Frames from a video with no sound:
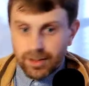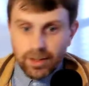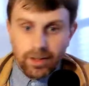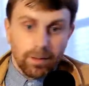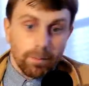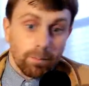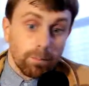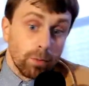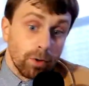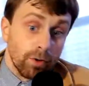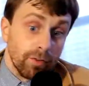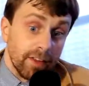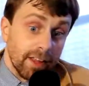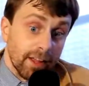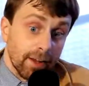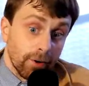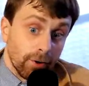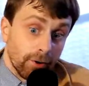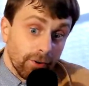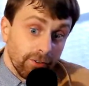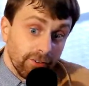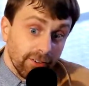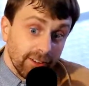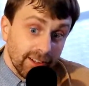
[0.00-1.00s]
Move that
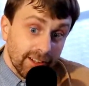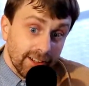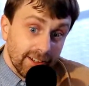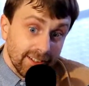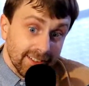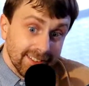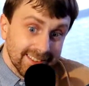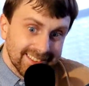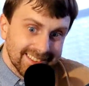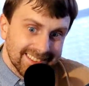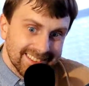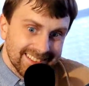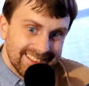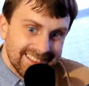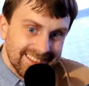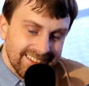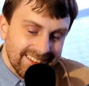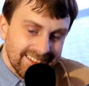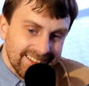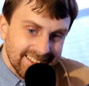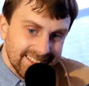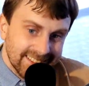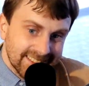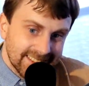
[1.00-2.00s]
over a little so
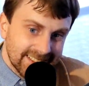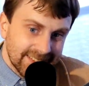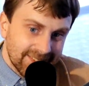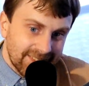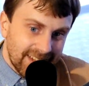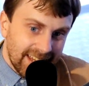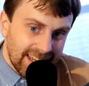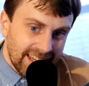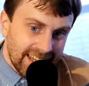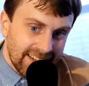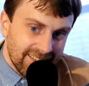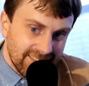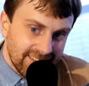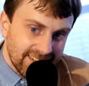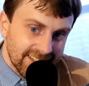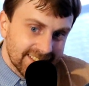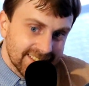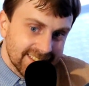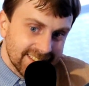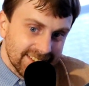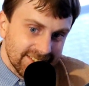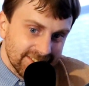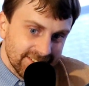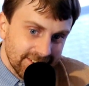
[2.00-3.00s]
the sip cam
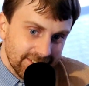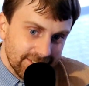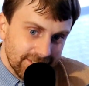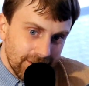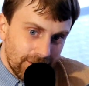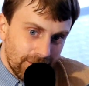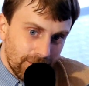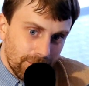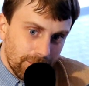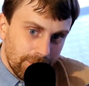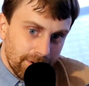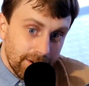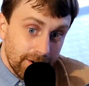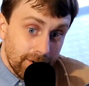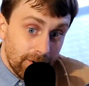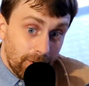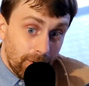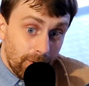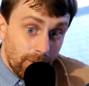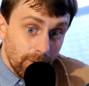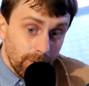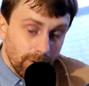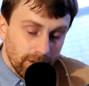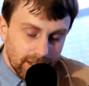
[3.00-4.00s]
gets the Fruitopia
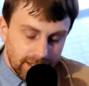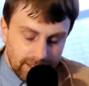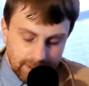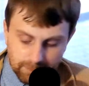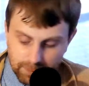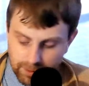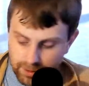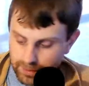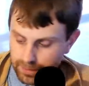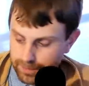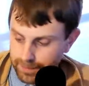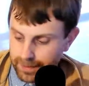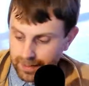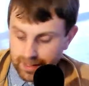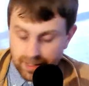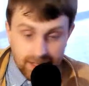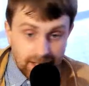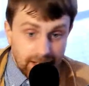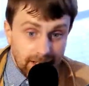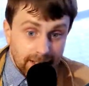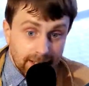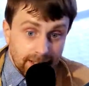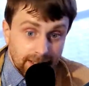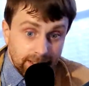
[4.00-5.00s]
whole label.
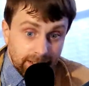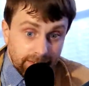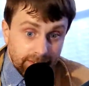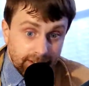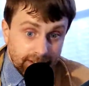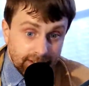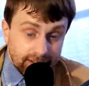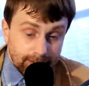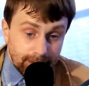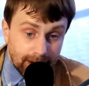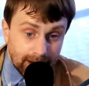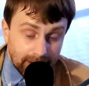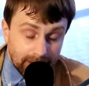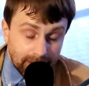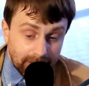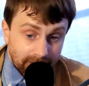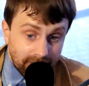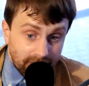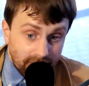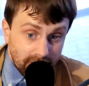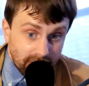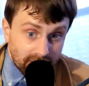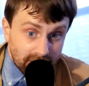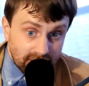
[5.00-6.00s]
Give this my
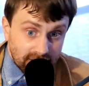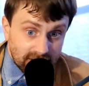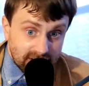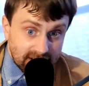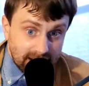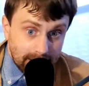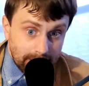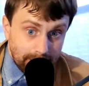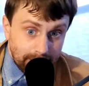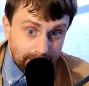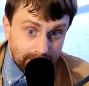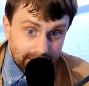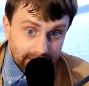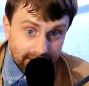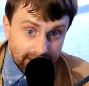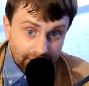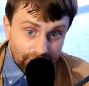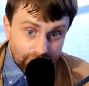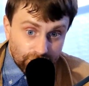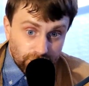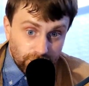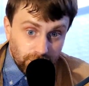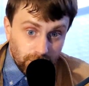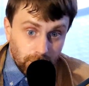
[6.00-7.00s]
first sip,
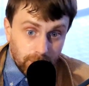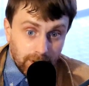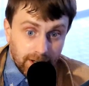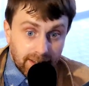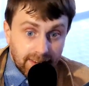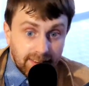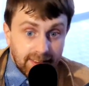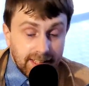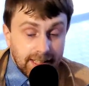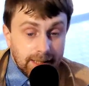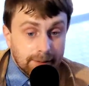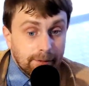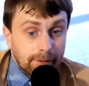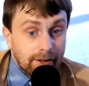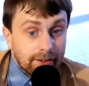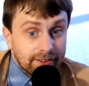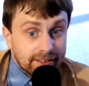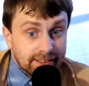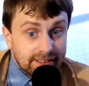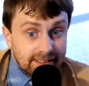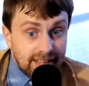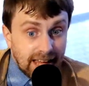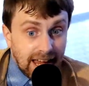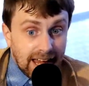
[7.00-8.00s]
let you know what I think about
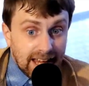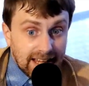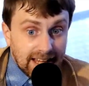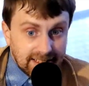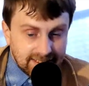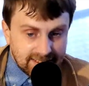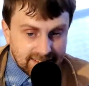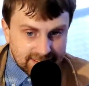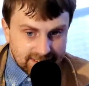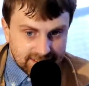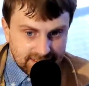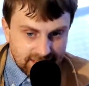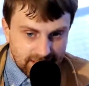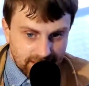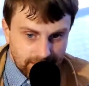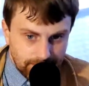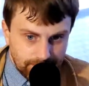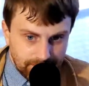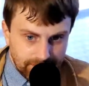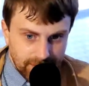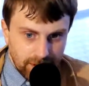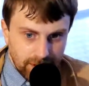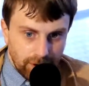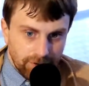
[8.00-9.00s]
the taste
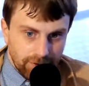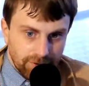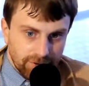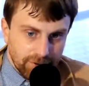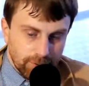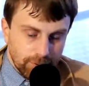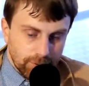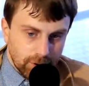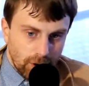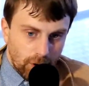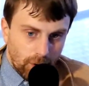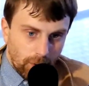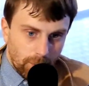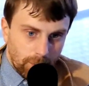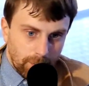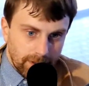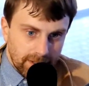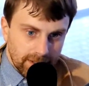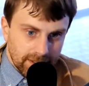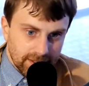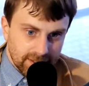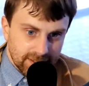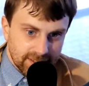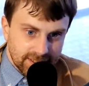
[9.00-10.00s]
of
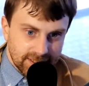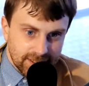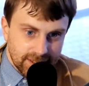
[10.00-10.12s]
Fruitopia's